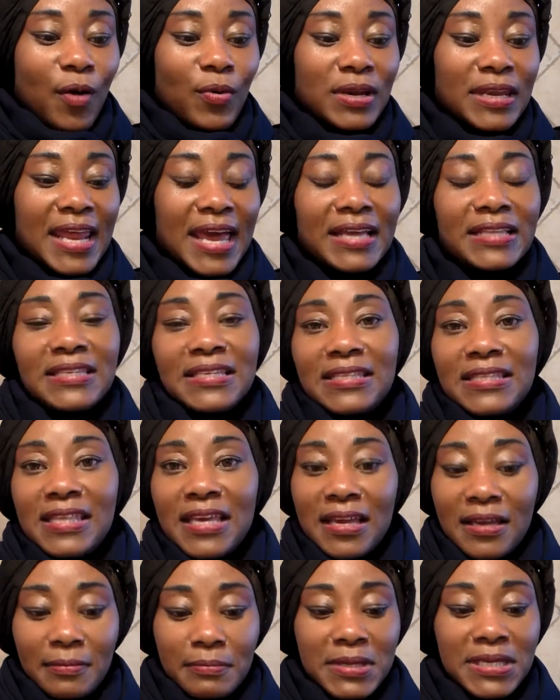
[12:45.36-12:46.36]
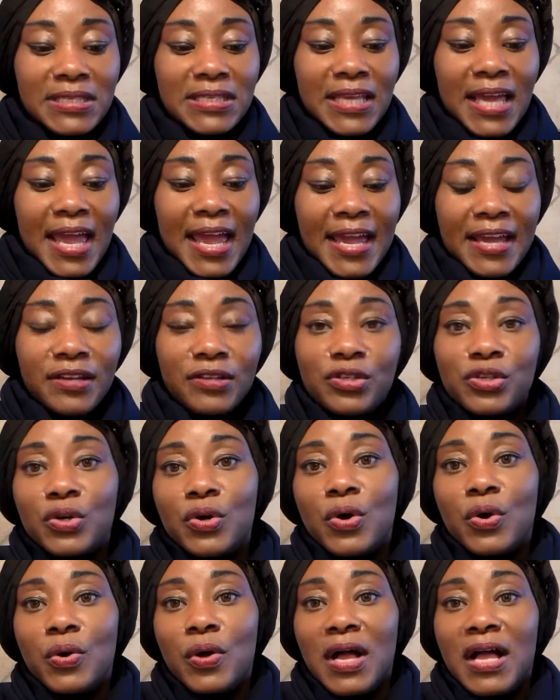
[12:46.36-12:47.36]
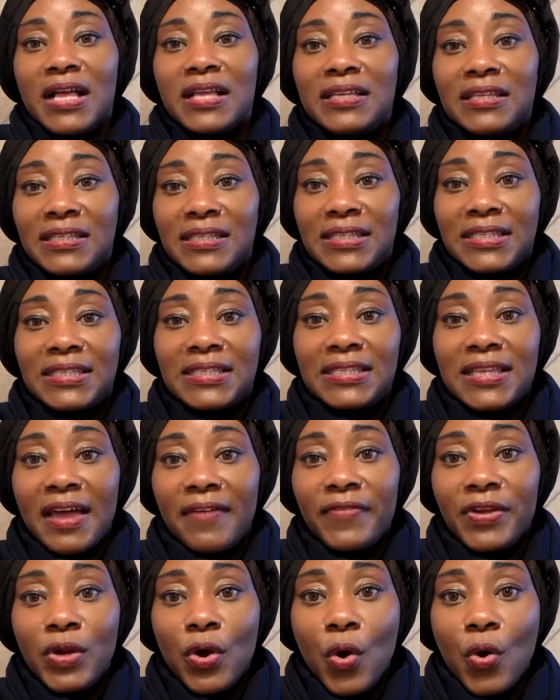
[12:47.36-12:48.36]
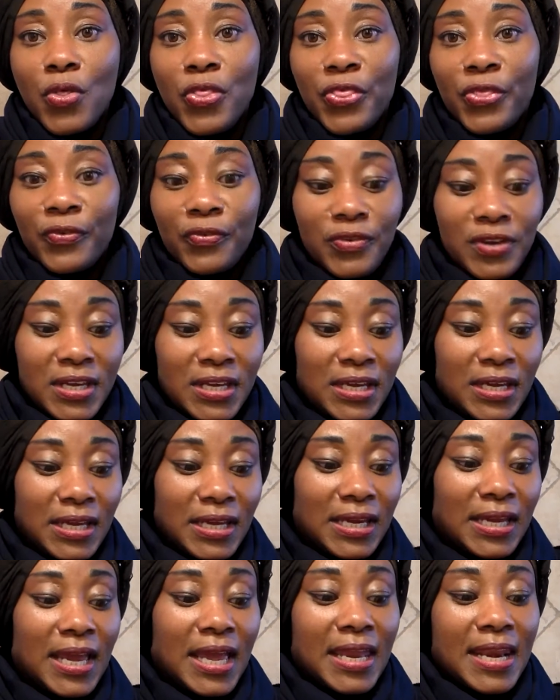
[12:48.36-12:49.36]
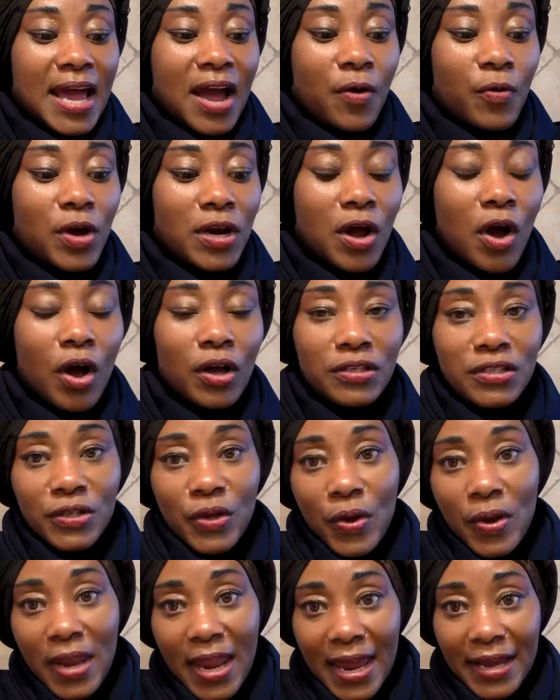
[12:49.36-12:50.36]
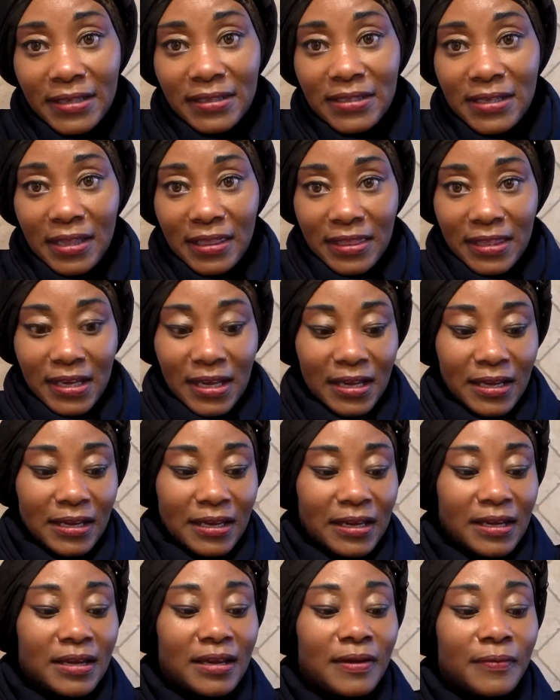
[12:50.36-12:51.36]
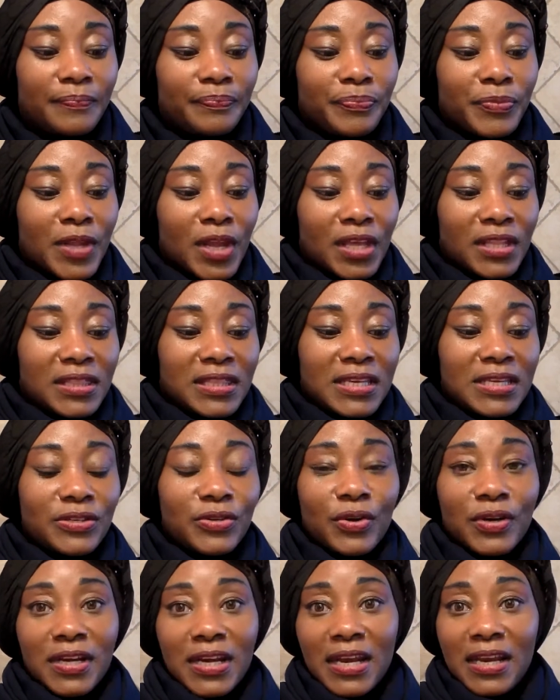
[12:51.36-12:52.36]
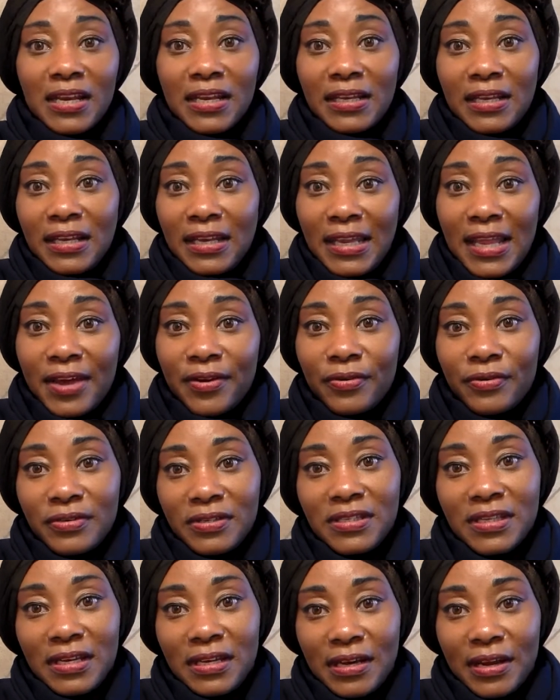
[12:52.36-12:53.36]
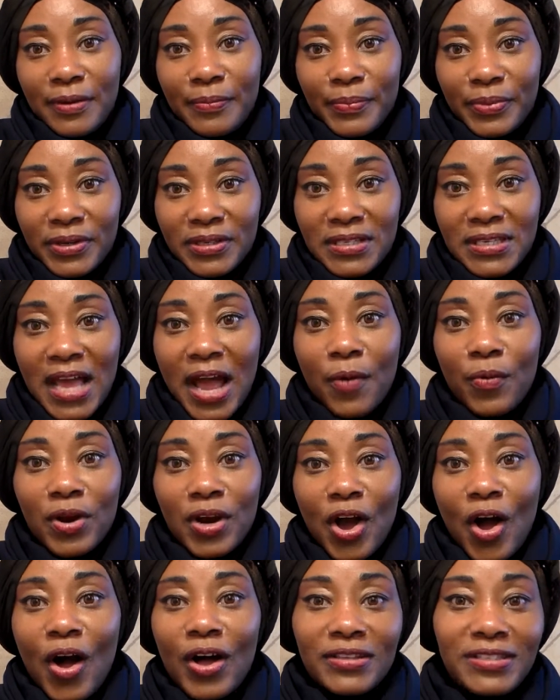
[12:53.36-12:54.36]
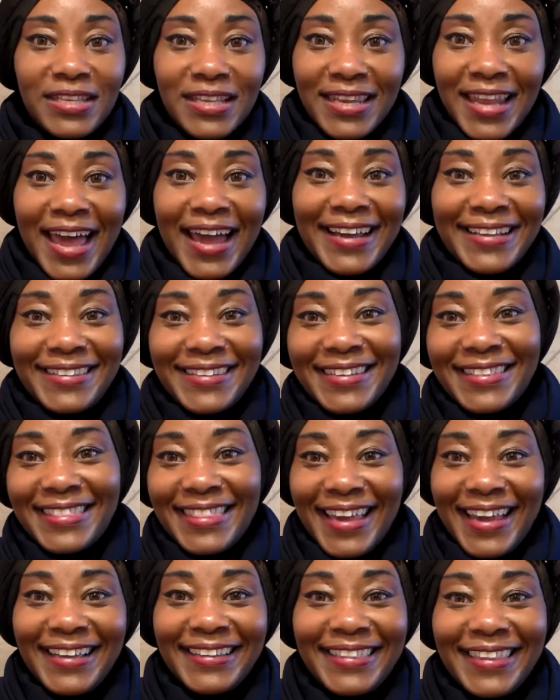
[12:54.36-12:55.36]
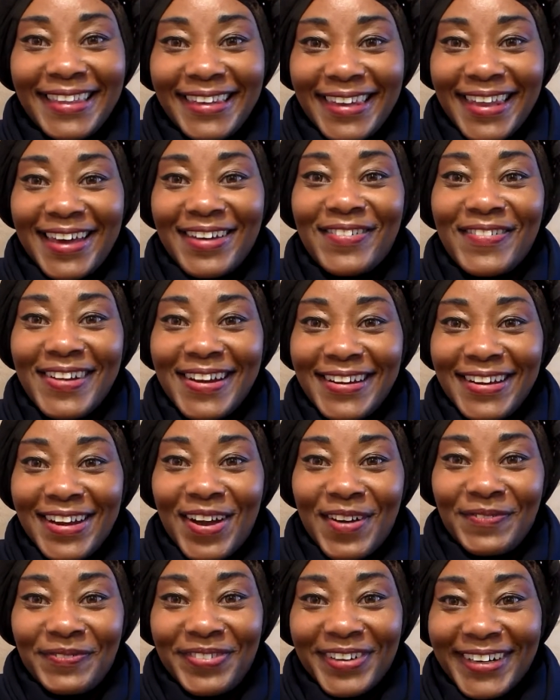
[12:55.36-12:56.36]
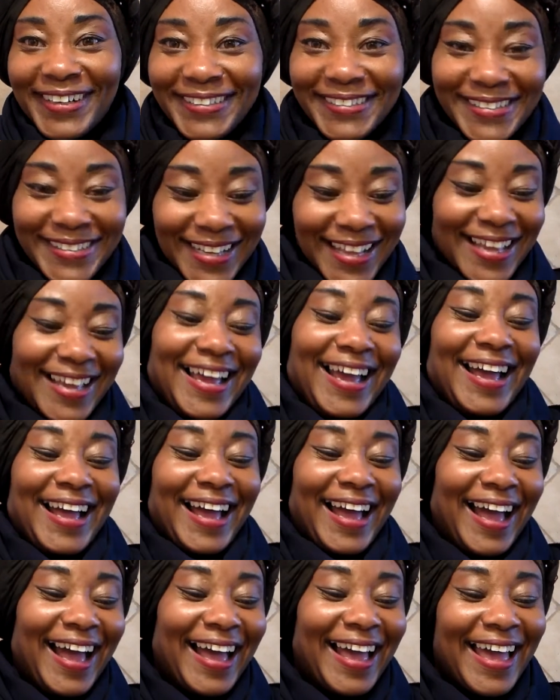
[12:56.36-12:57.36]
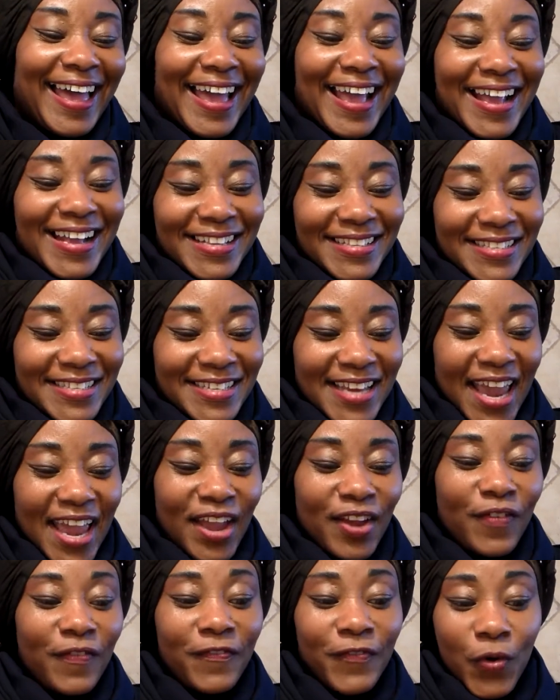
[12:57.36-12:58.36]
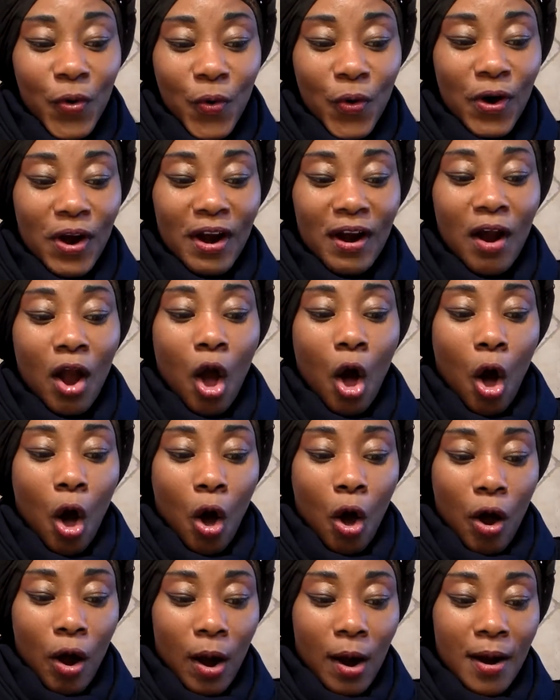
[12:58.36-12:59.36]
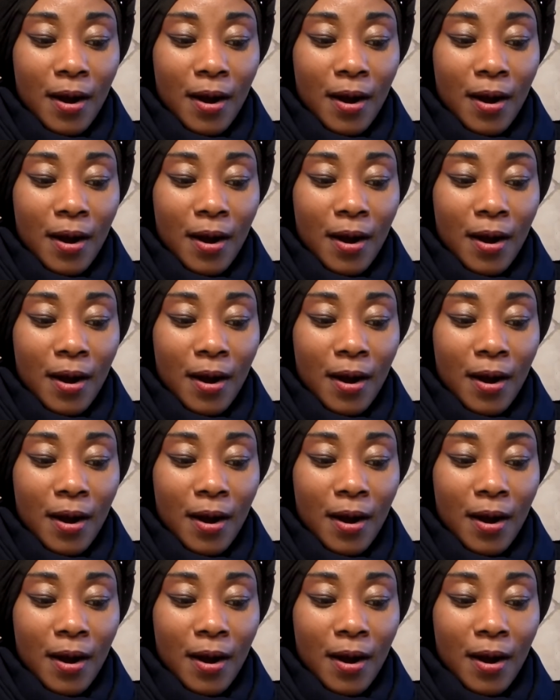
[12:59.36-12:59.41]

I would like to thank Miss Angel 703, and I would also like to thank, these are letters and numbers, I would also like to thank the letter and numbers, J4RAZ,